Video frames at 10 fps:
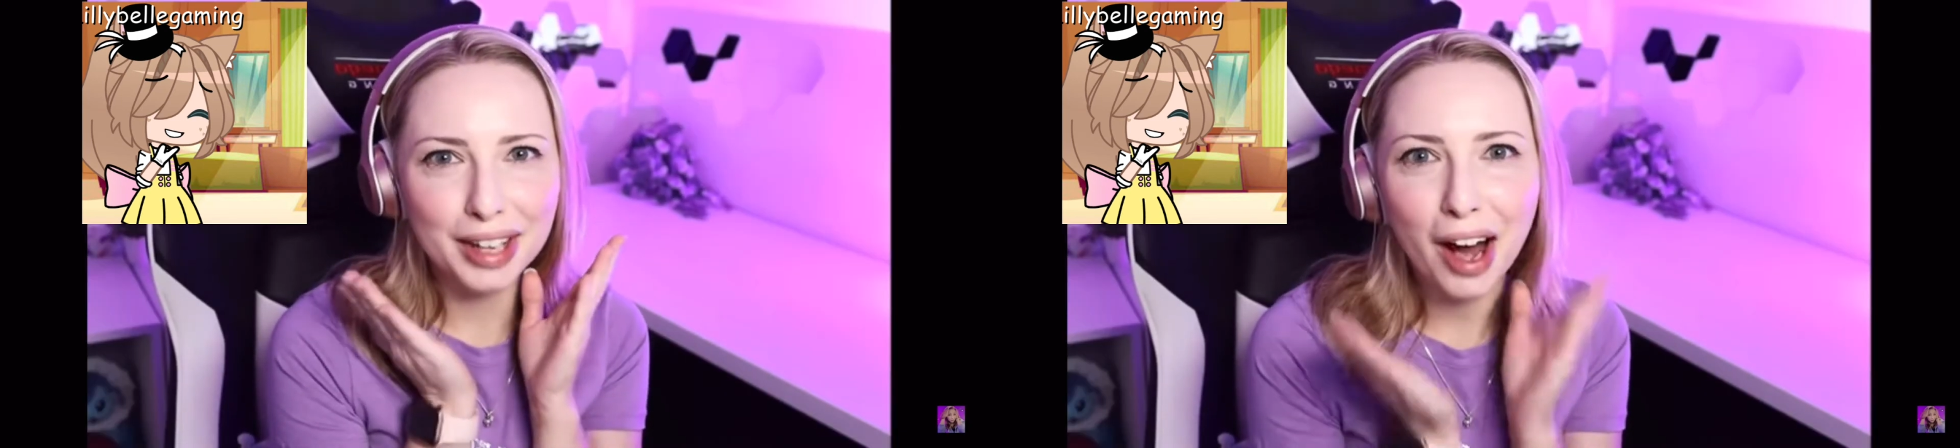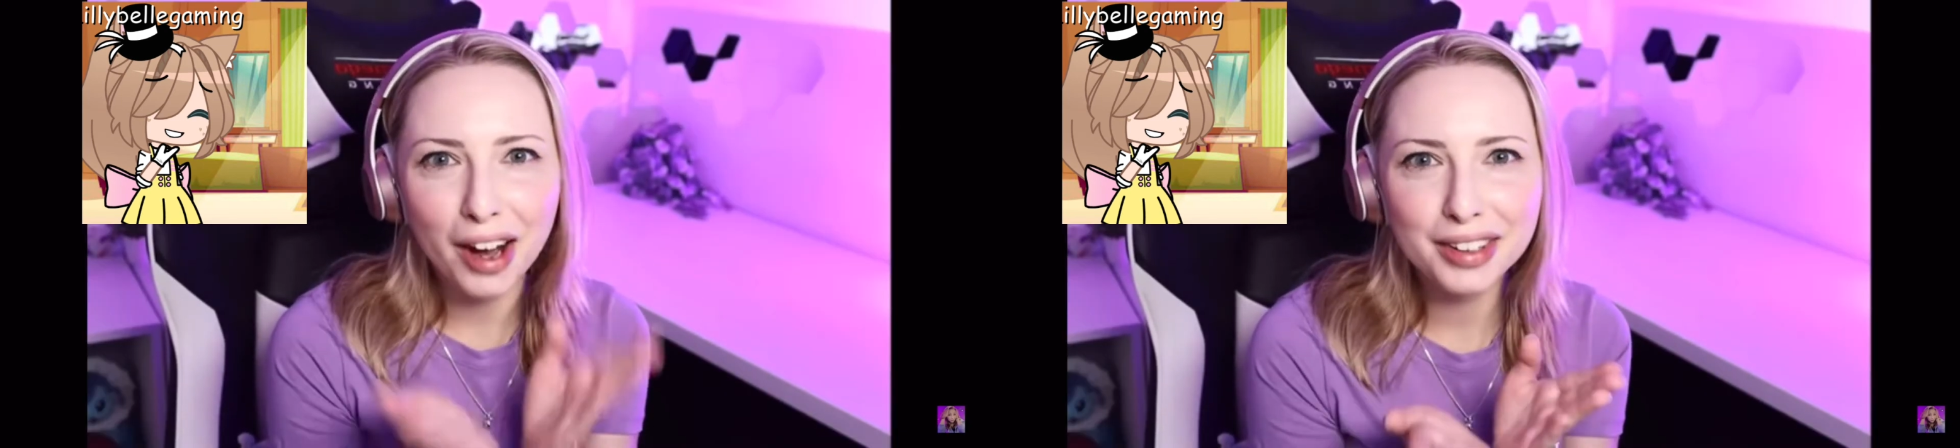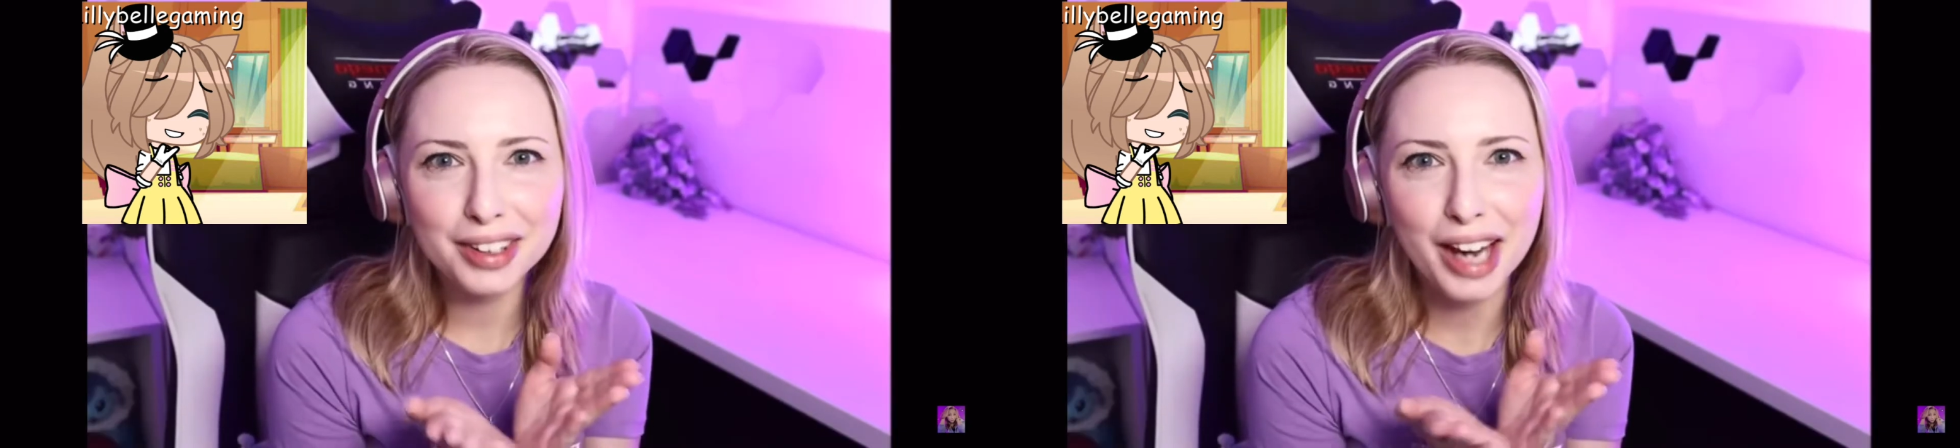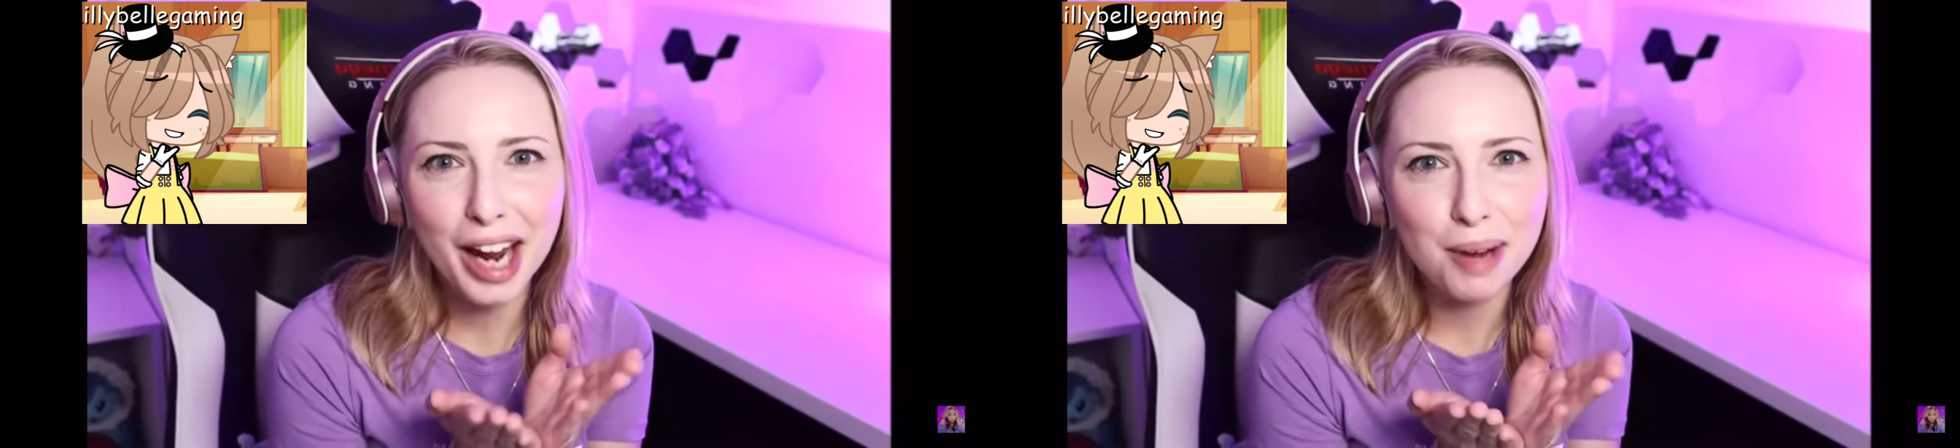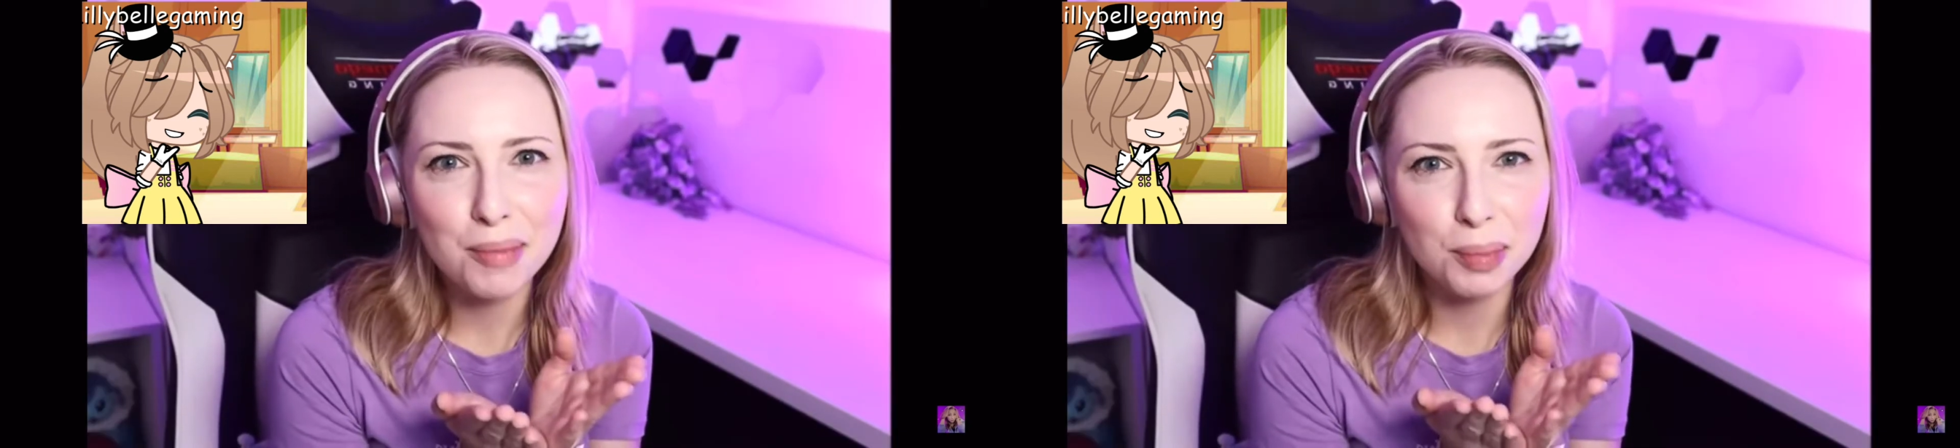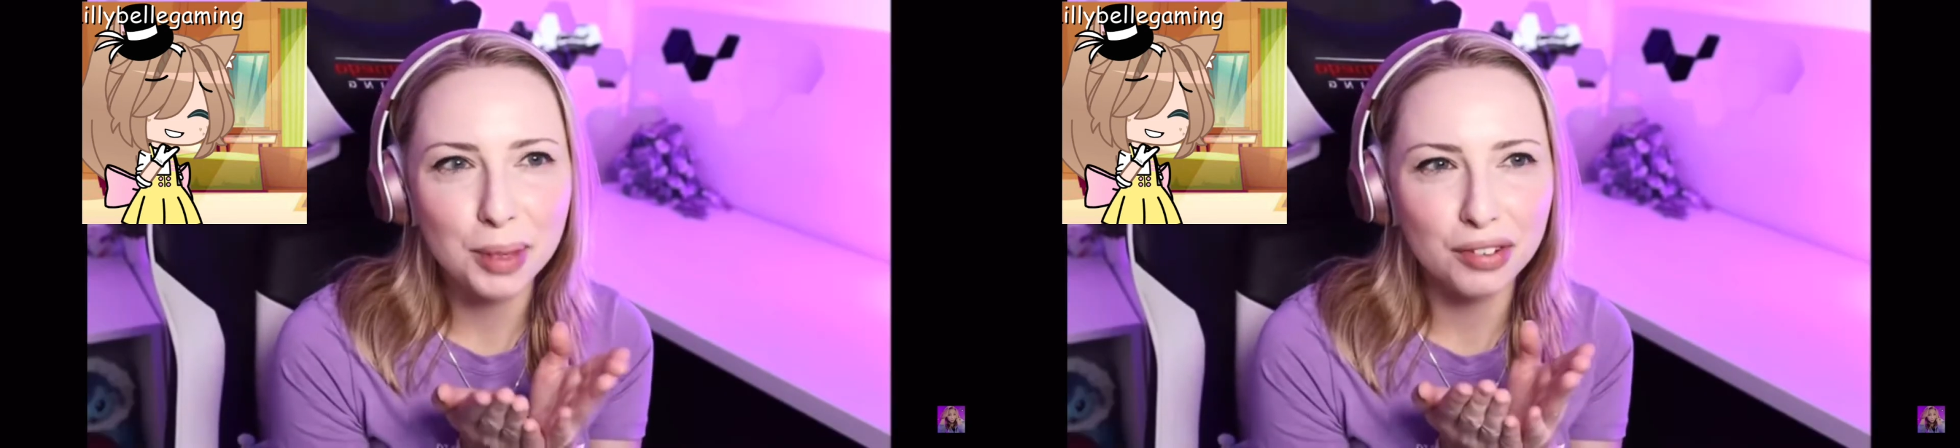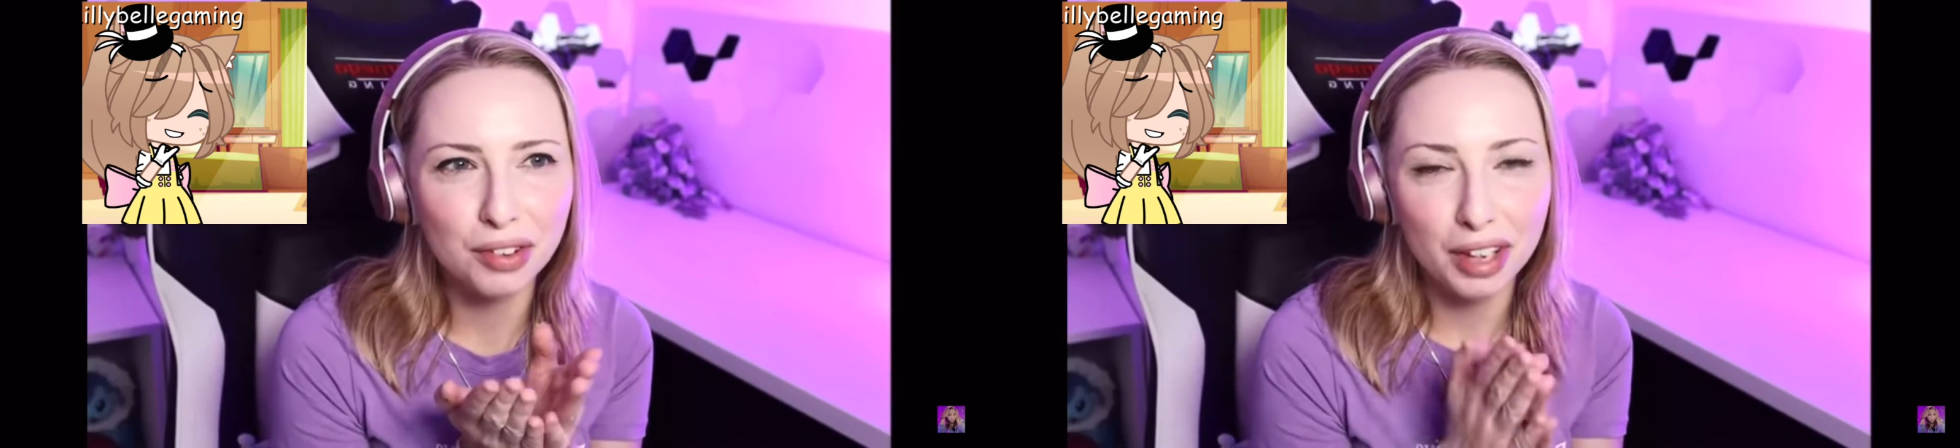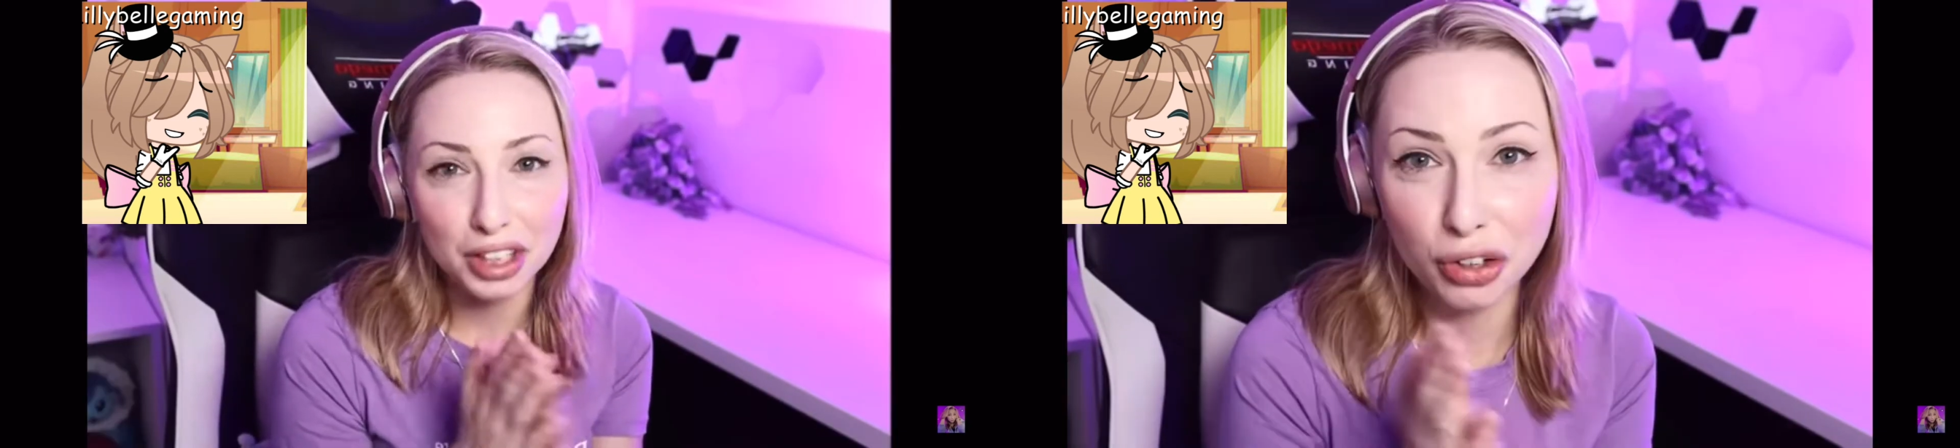Hunger Games because it's
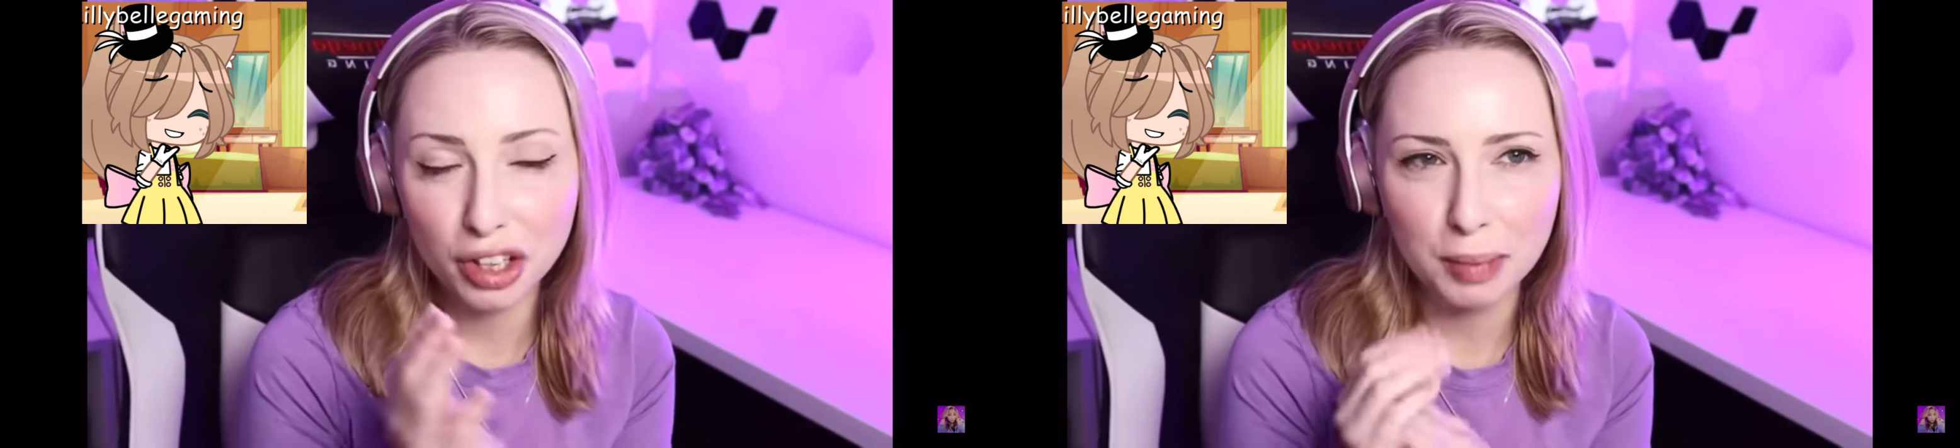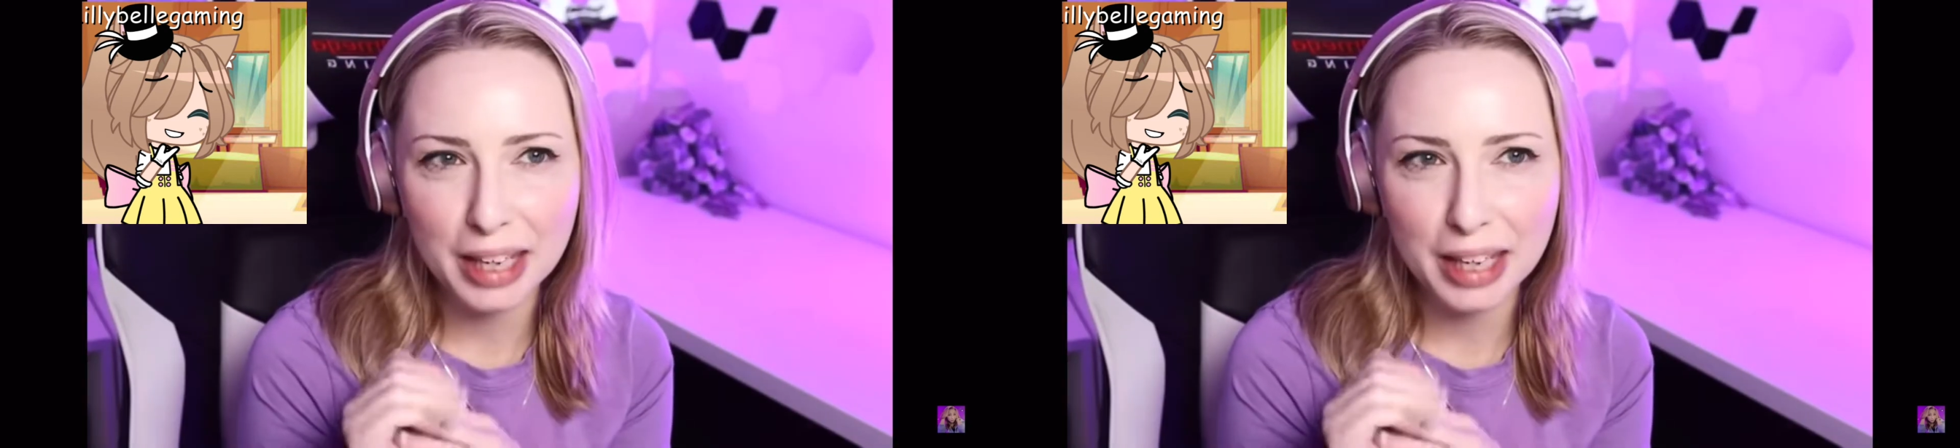like you're going to